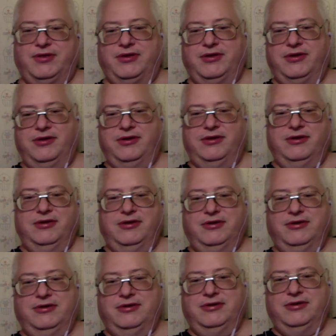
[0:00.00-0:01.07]
Shh, shh.
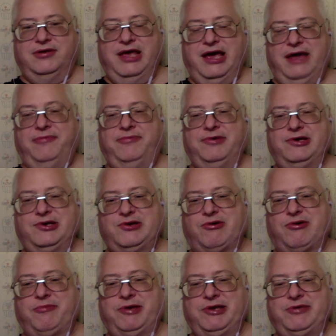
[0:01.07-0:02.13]
Yeah, will
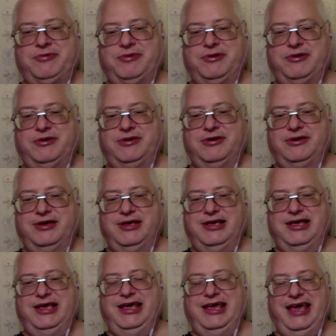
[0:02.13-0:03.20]
make means chewy.
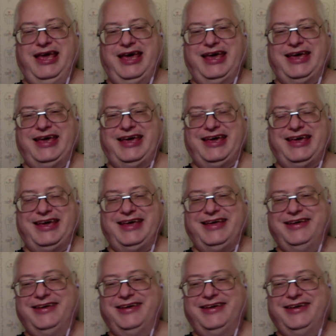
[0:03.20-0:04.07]
yeah.